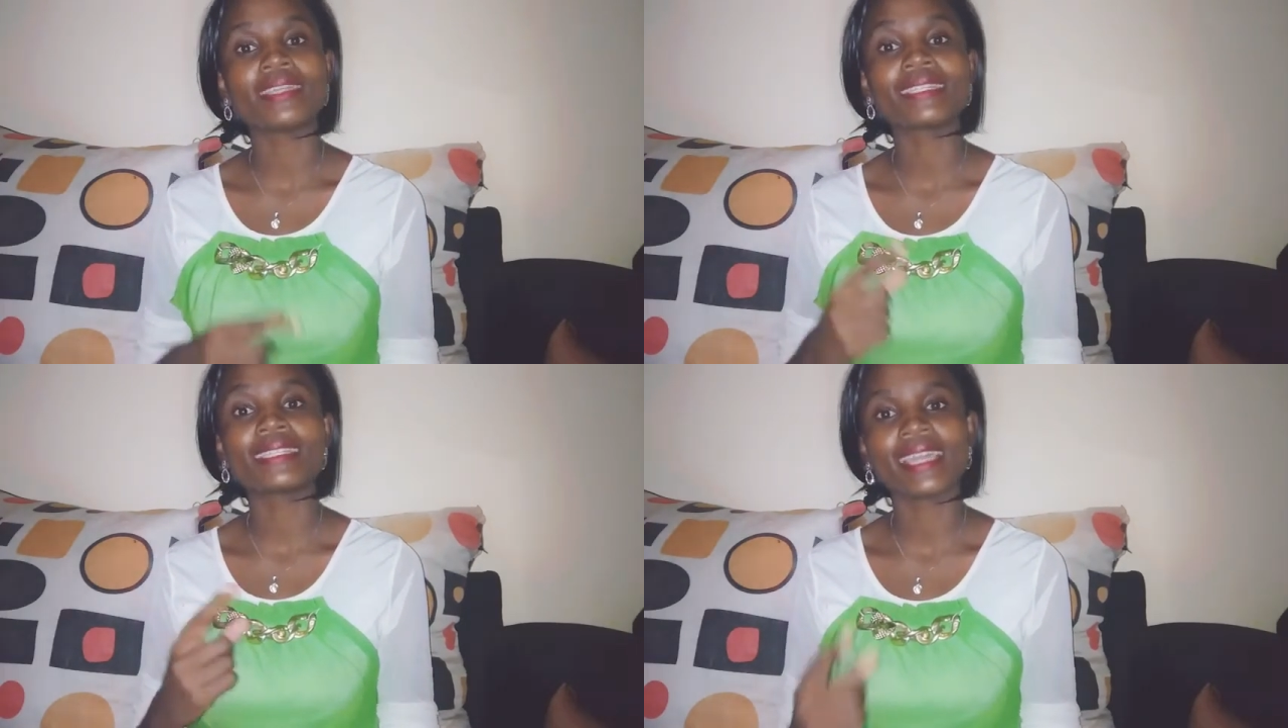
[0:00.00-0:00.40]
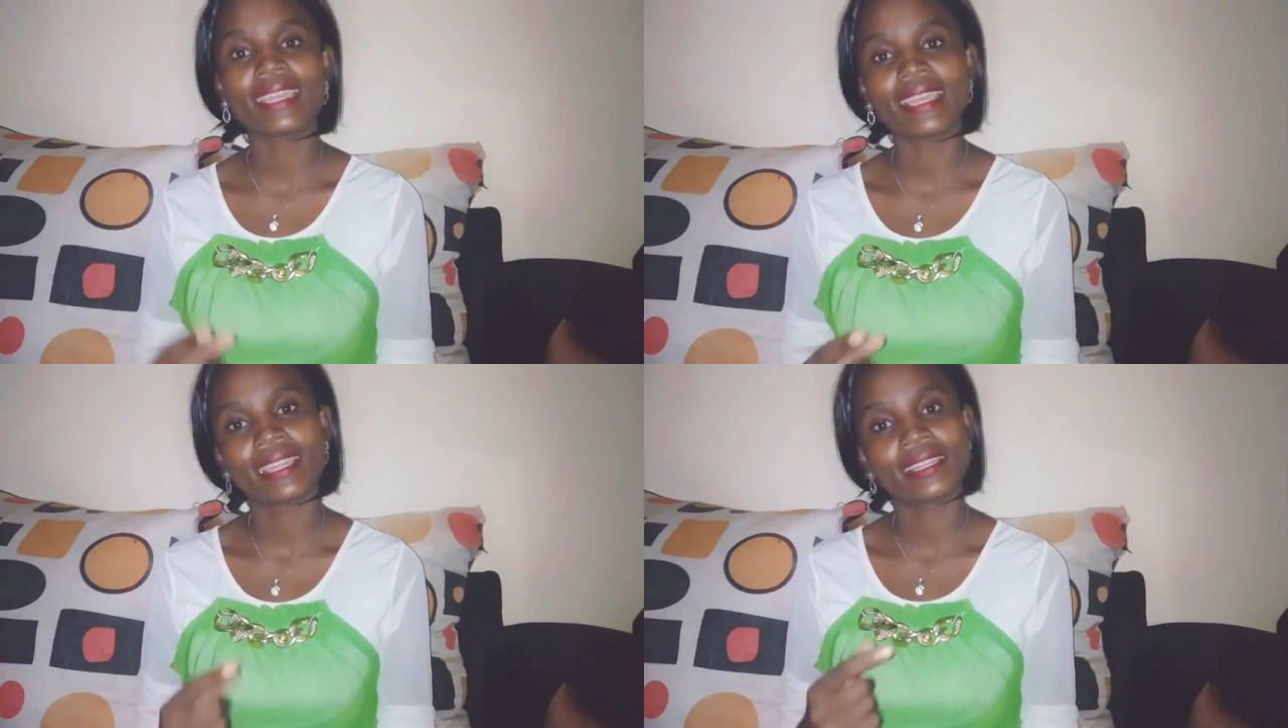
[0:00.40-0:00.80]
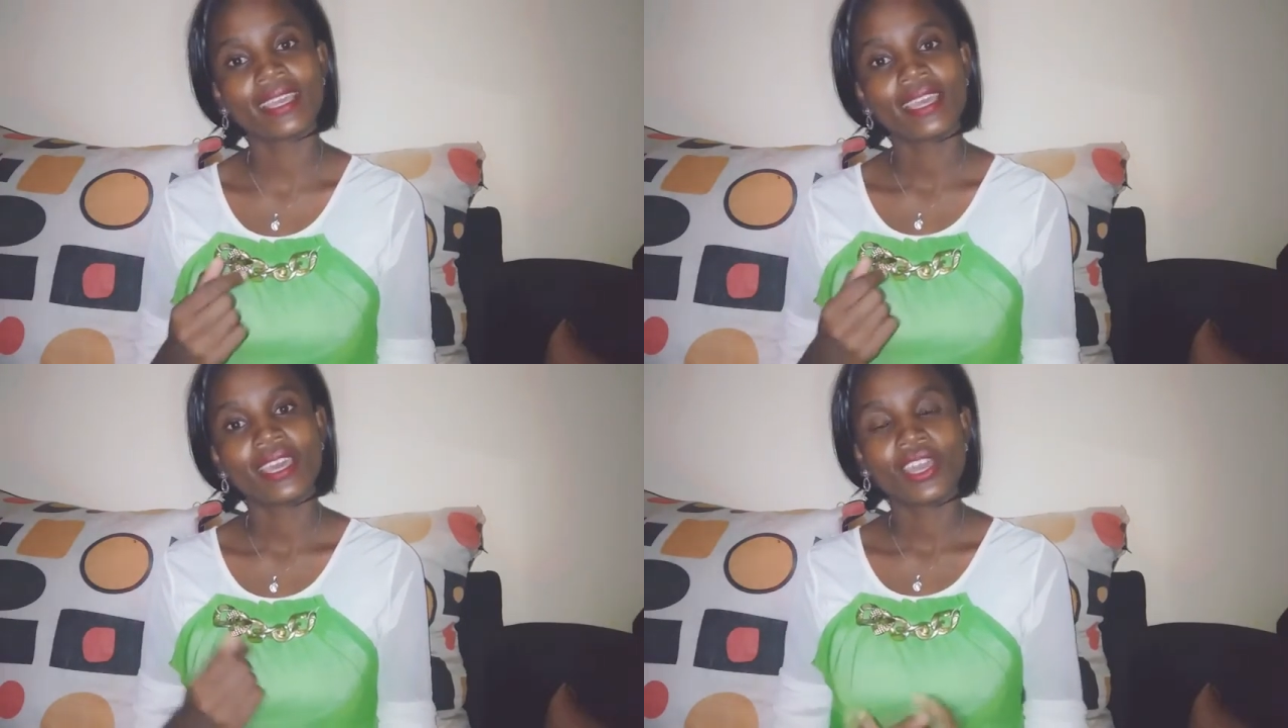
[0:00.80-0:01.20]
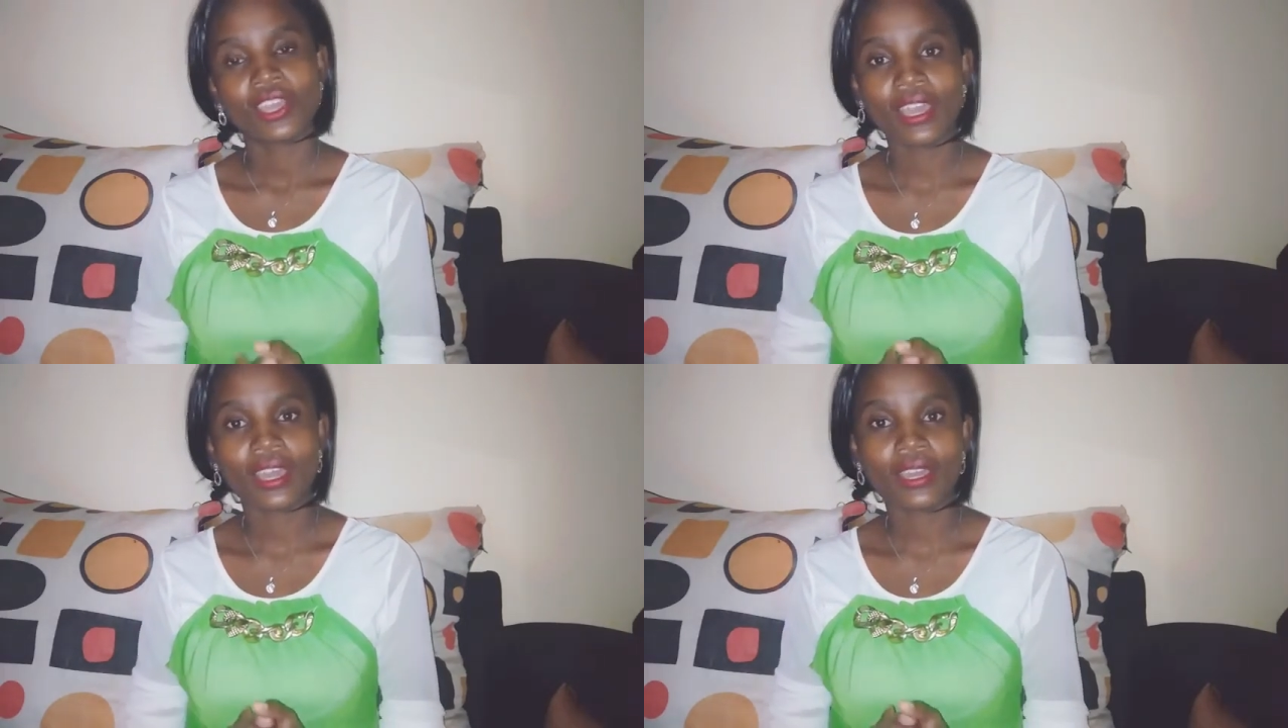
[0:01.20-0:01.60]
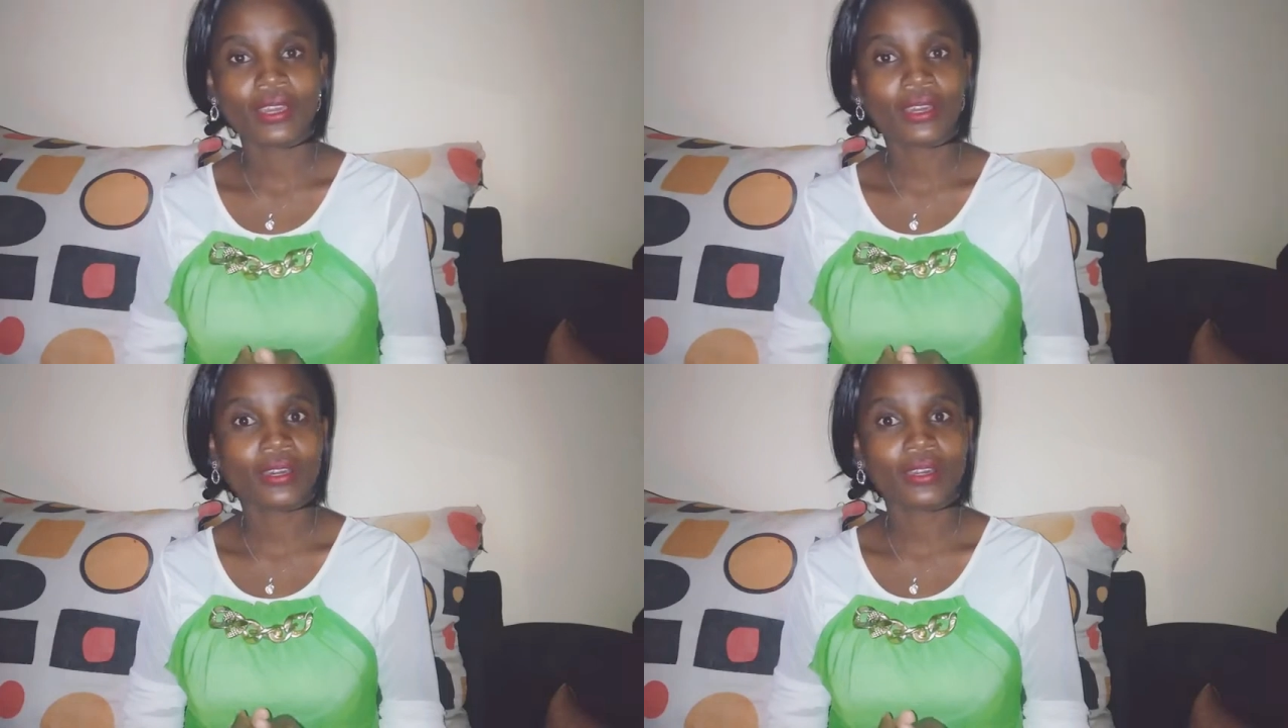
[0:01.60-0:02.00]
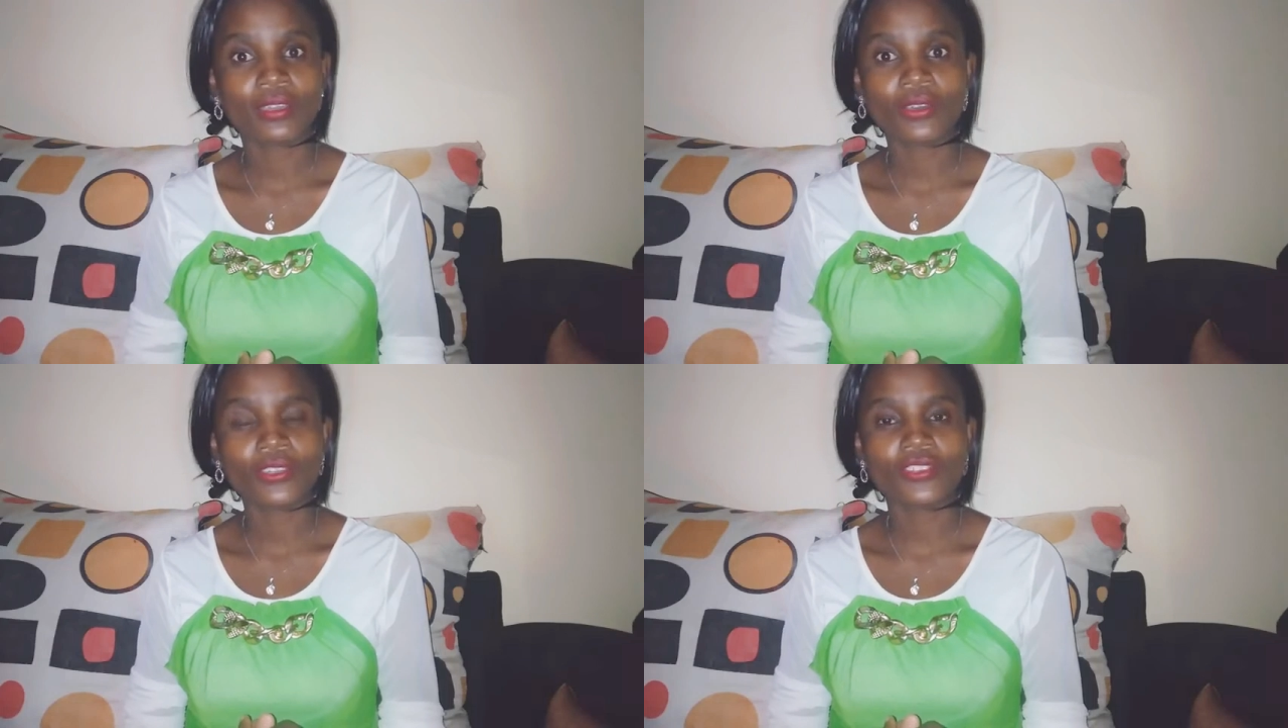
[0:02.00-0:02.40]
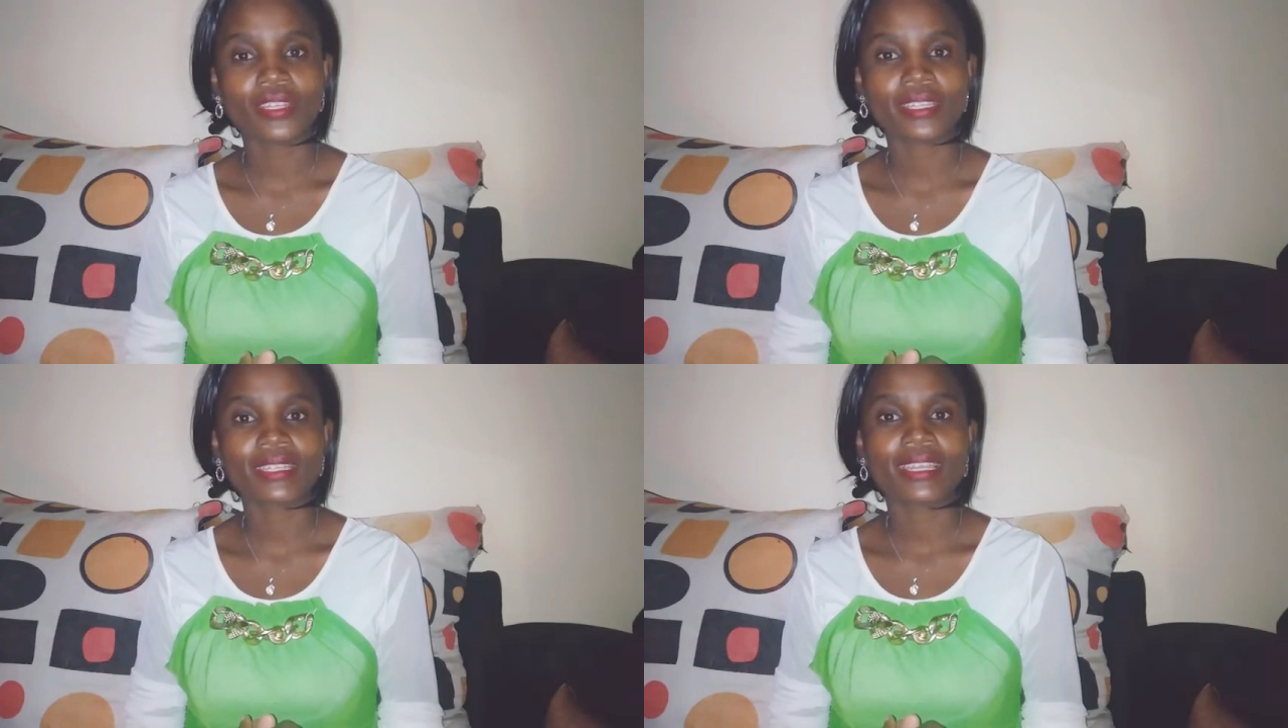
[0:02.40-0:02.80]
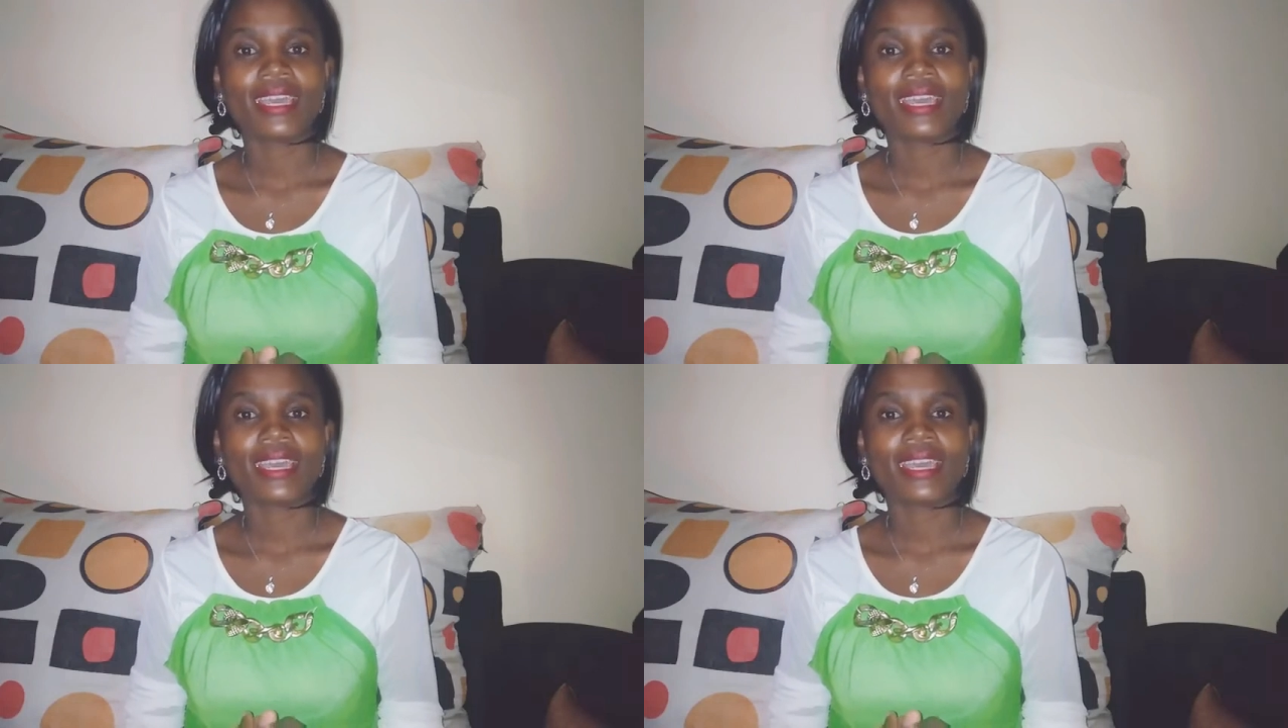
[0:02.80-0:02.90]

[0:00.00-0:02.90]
second construct,